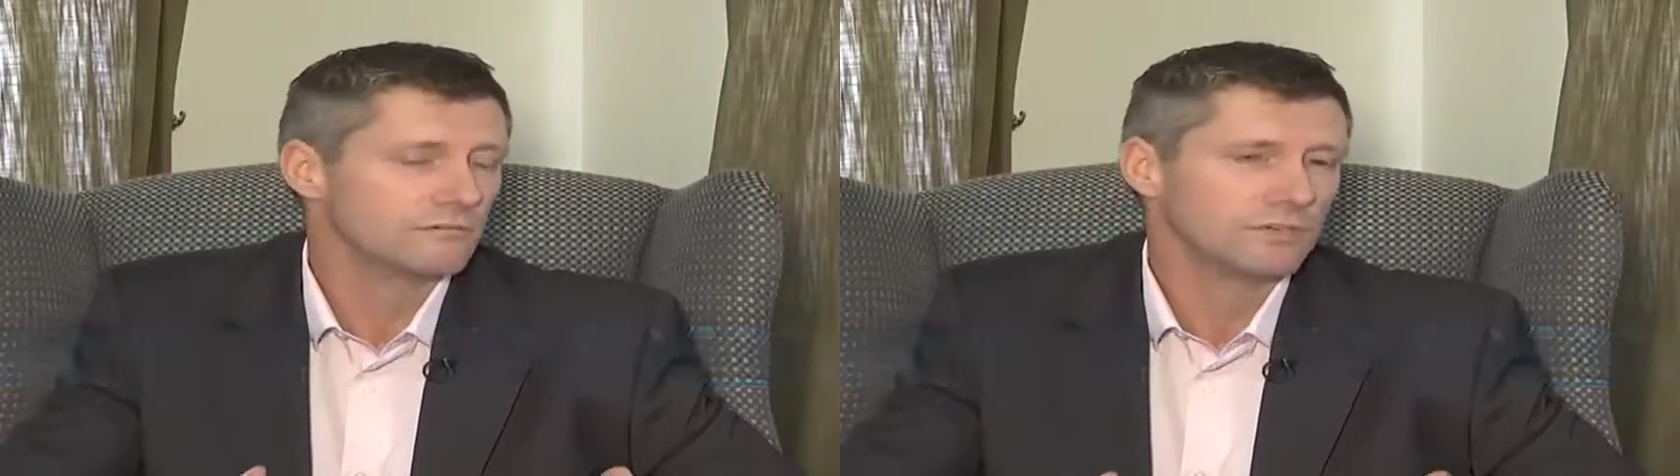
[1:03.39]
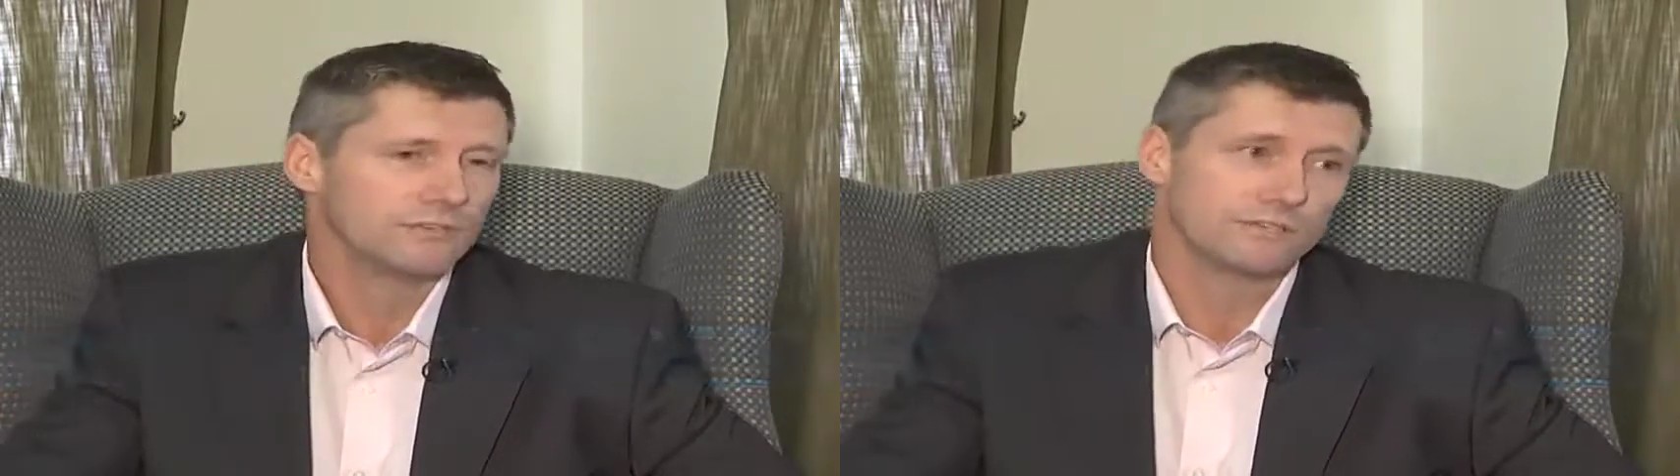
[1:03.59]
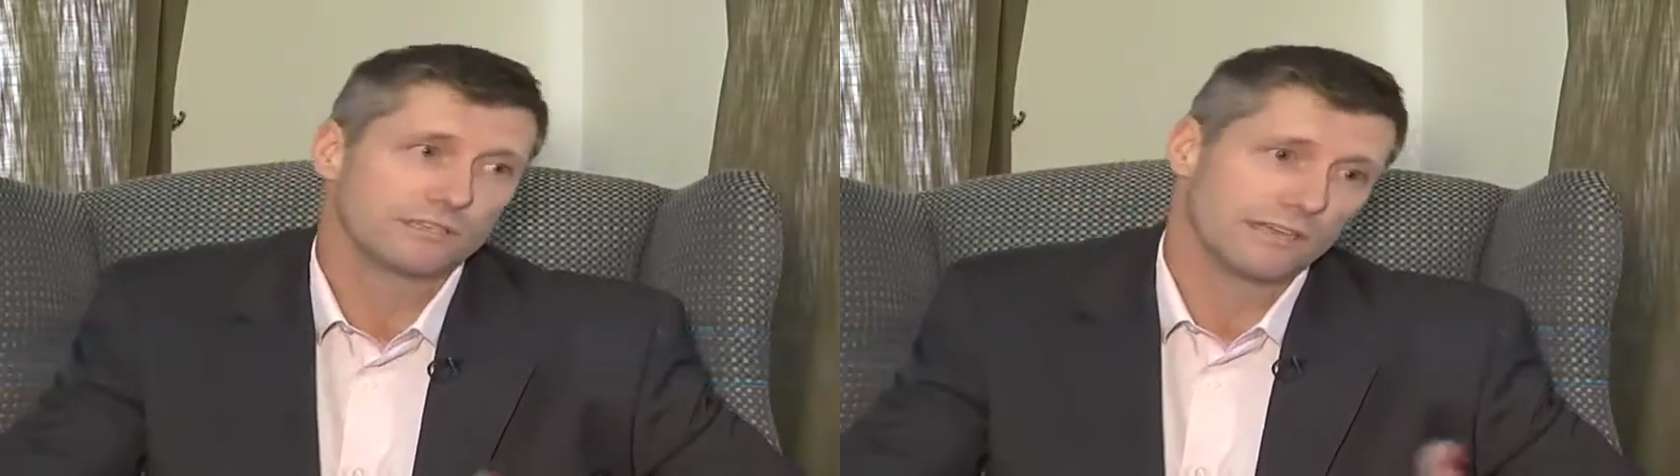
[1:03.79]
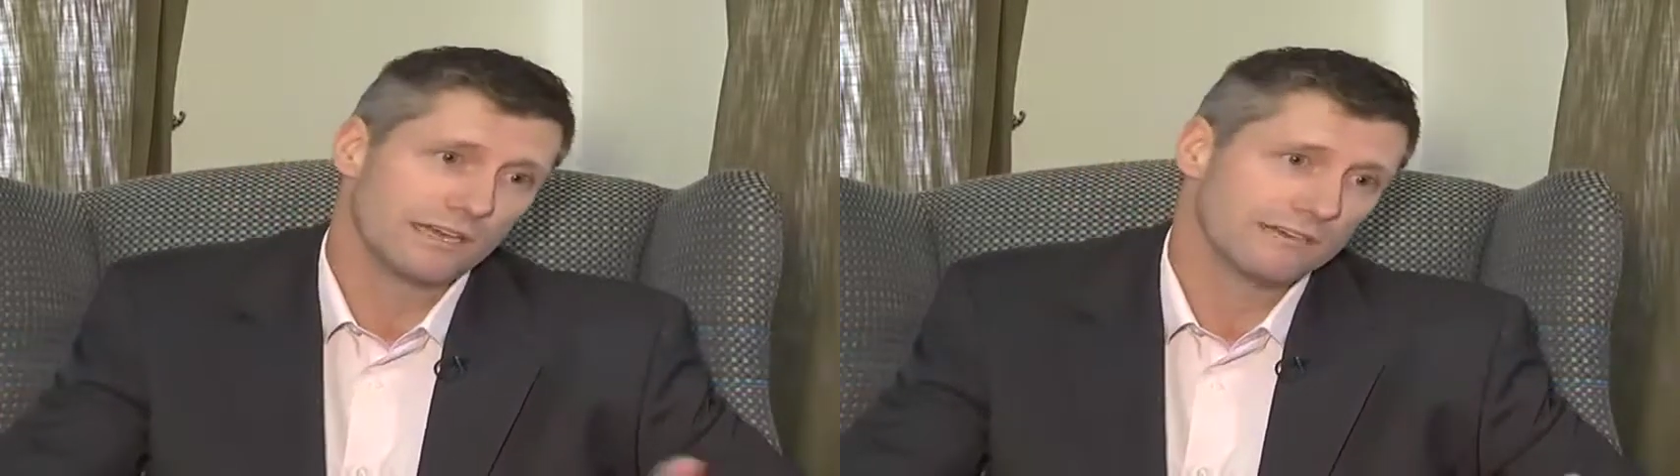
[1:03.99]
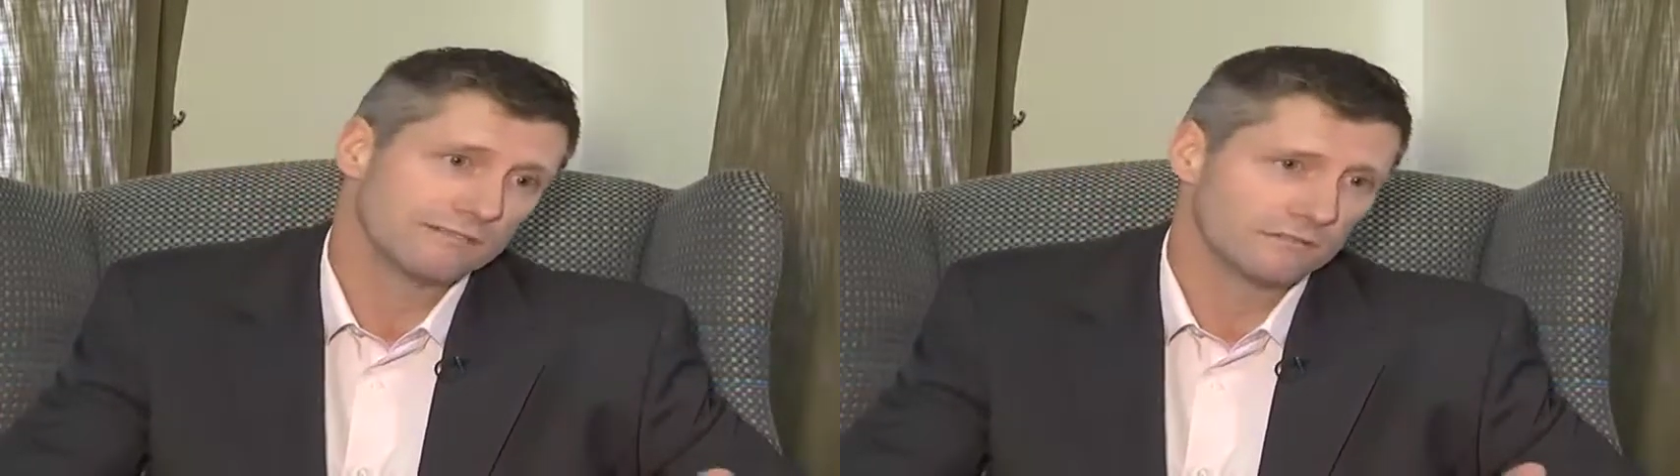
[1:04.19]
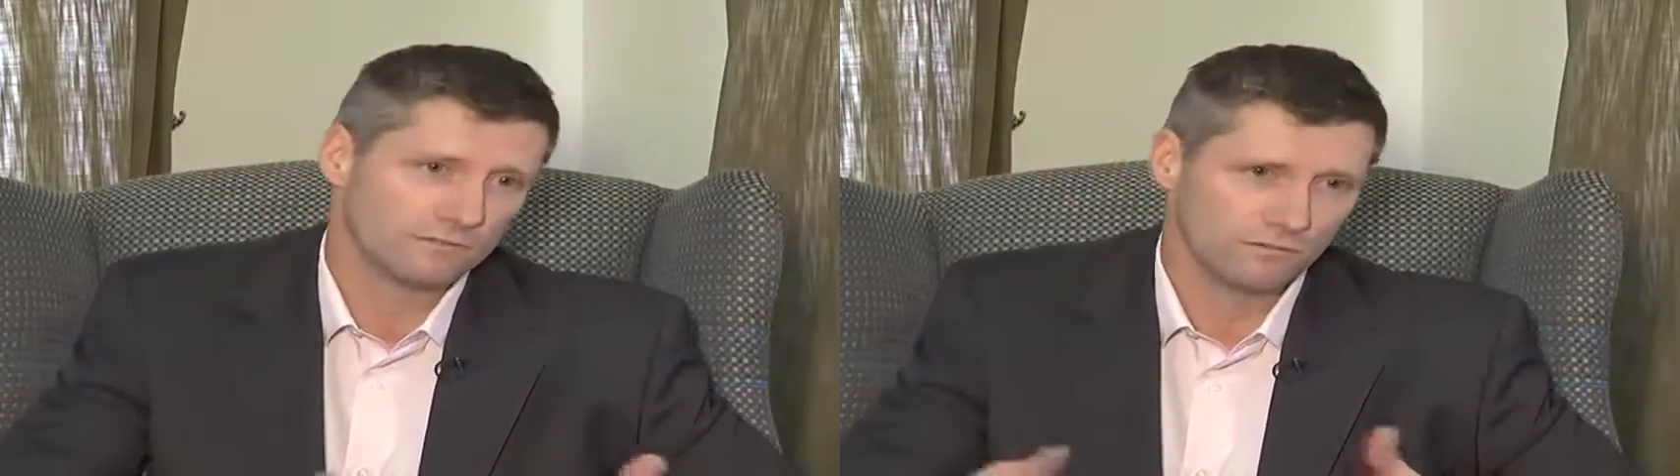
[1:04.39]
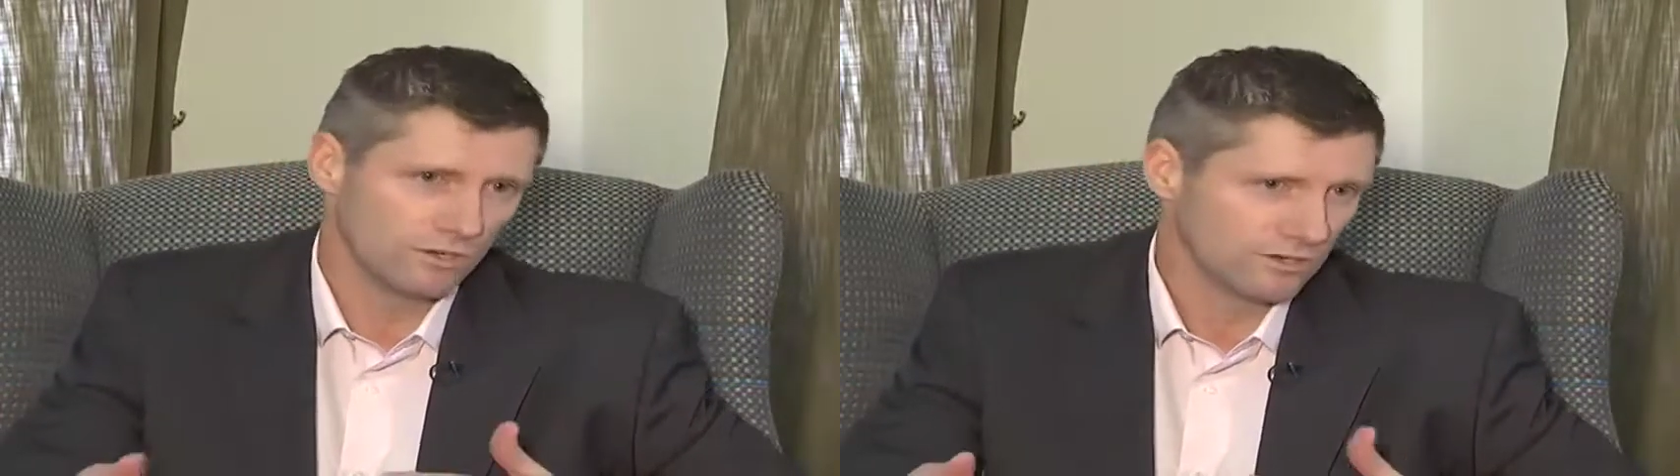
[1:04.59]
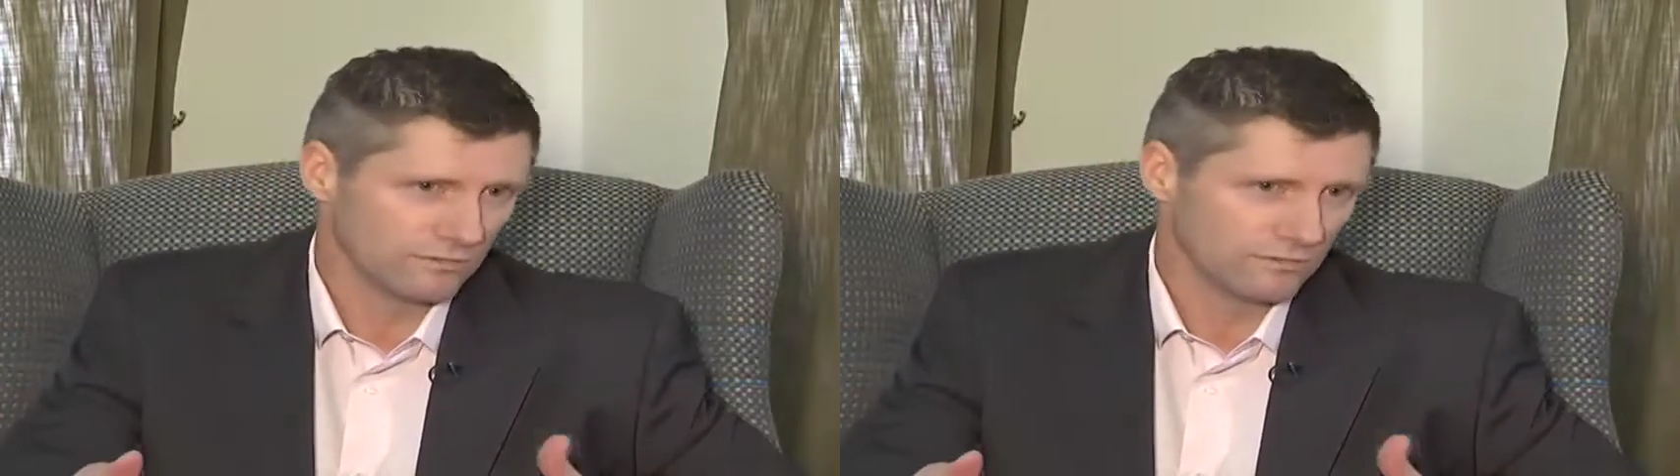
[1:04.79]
whether it's live or on